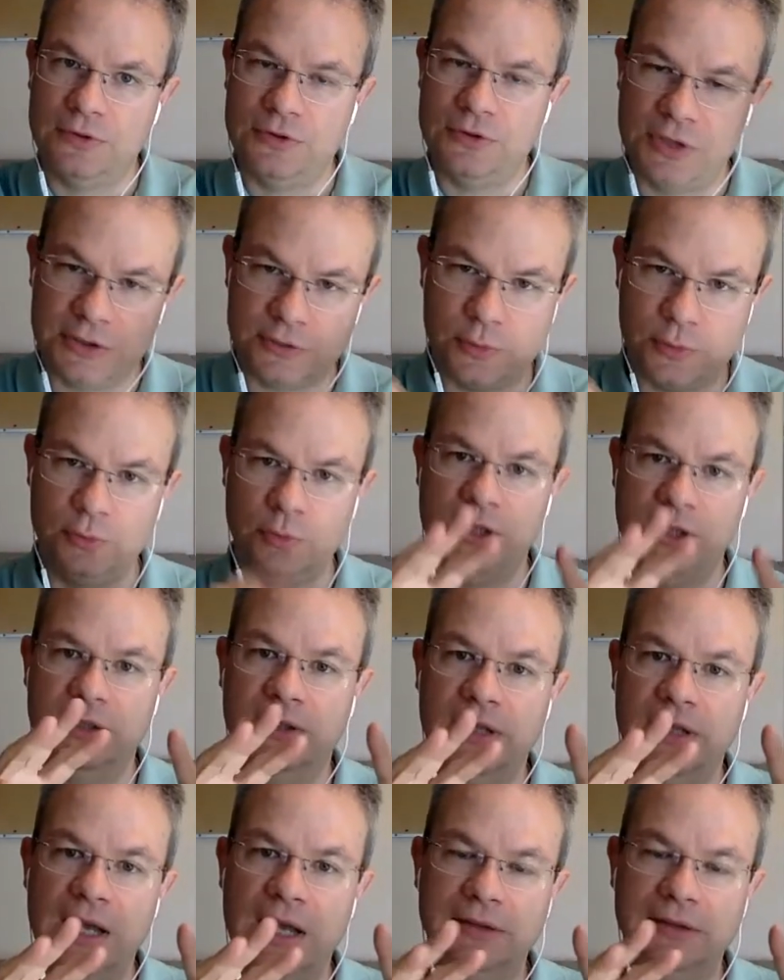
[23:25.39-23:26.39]
Just when we
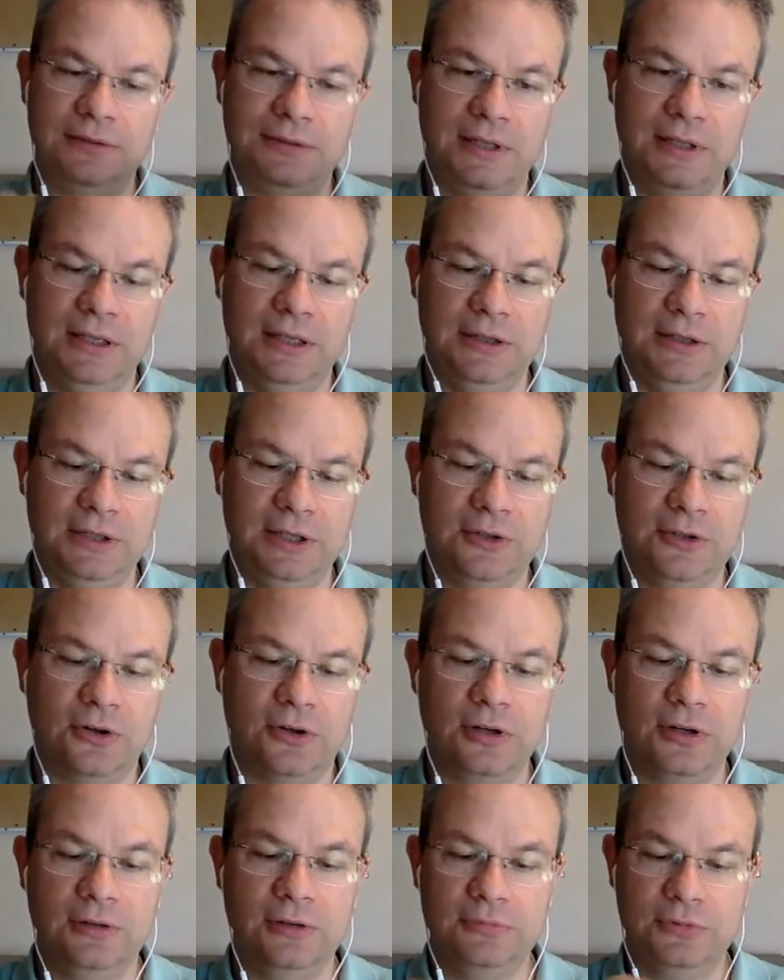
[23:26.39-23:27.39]
ignite the
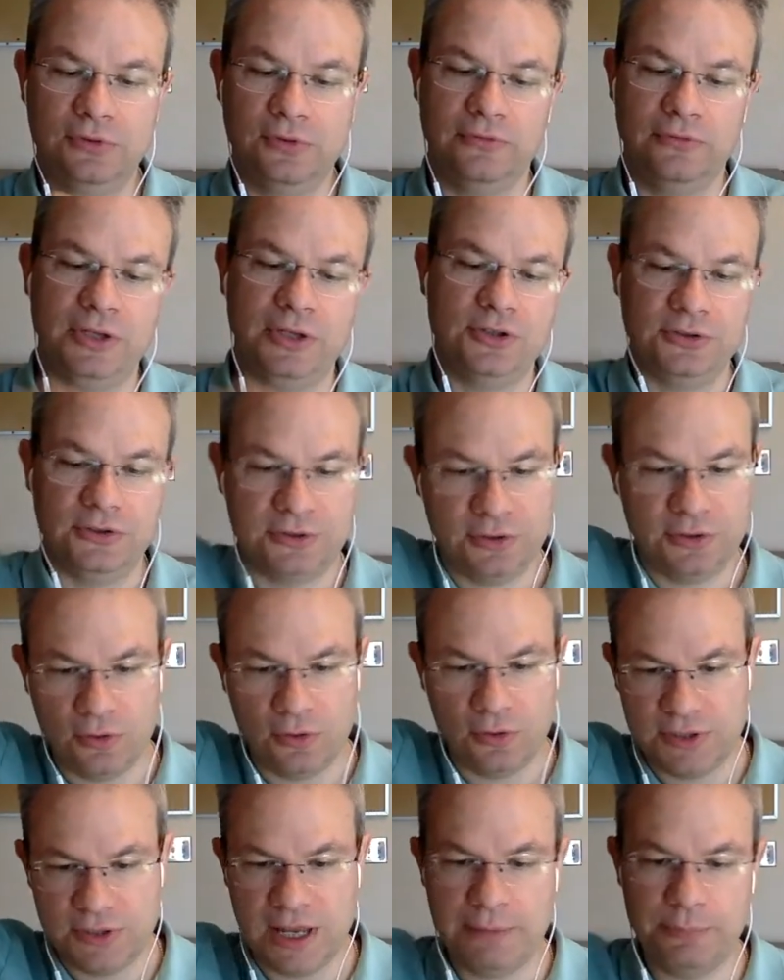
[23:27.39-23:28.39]
core, convection
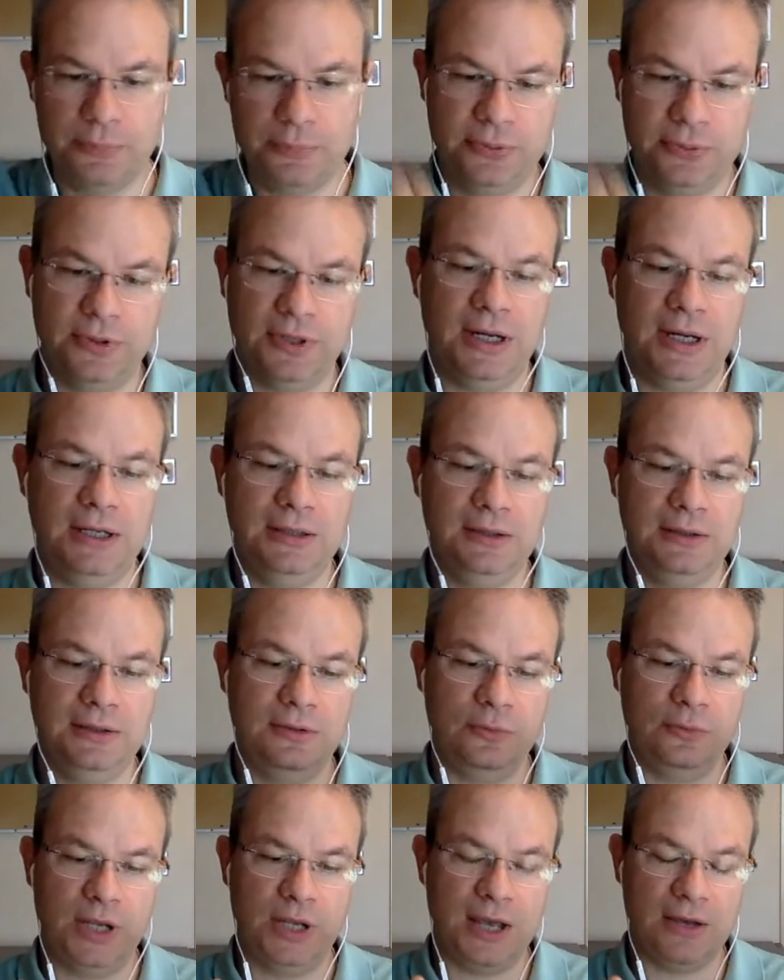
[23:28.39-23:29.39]
goes up,
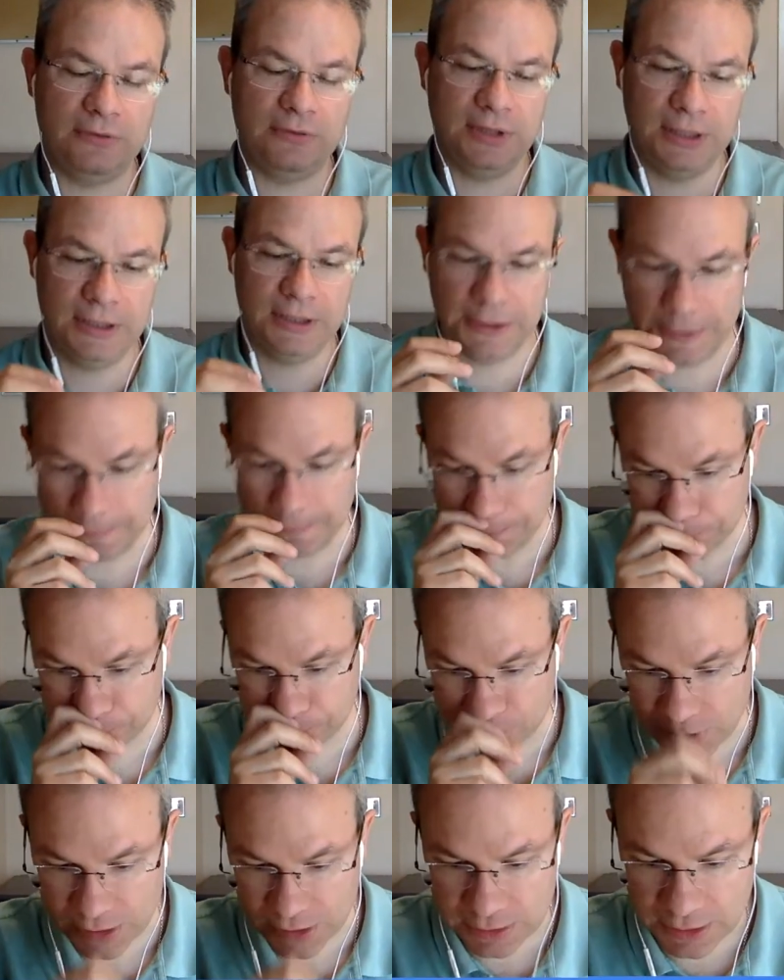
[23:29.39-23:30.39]
and we have the
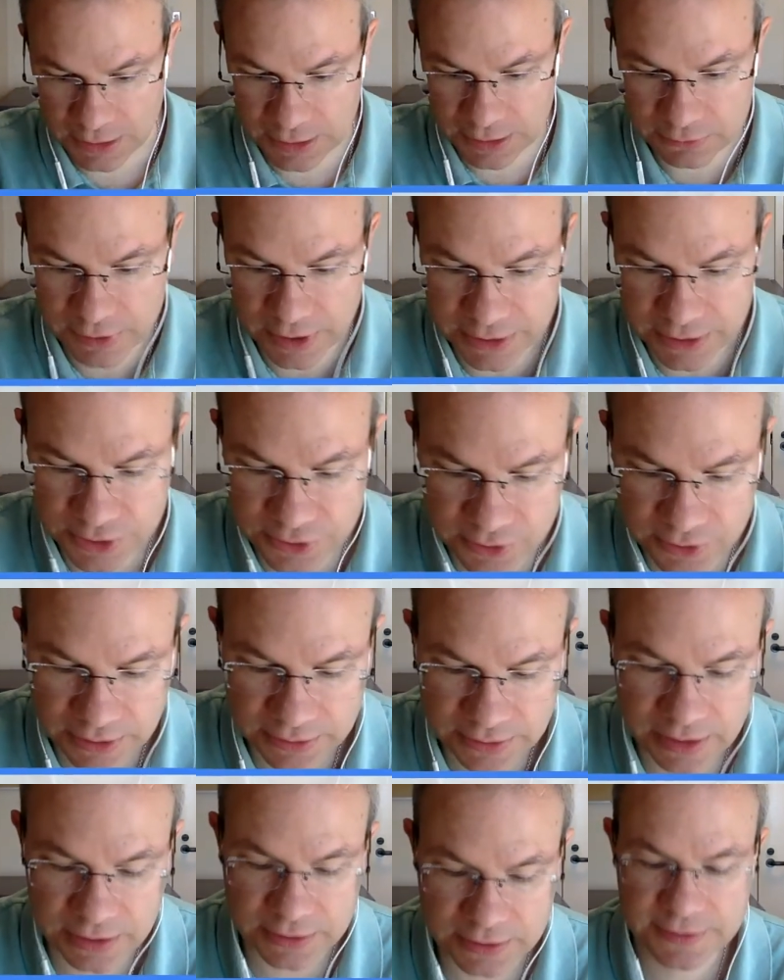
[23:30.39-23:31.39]
radiation
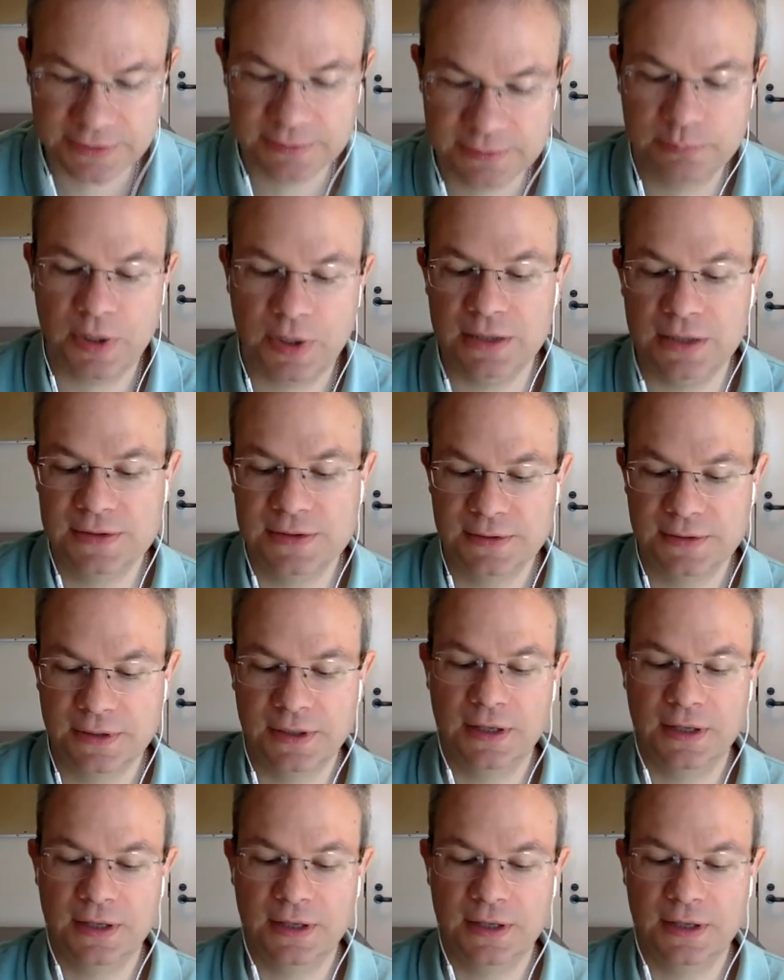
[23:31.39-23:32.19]
that takes place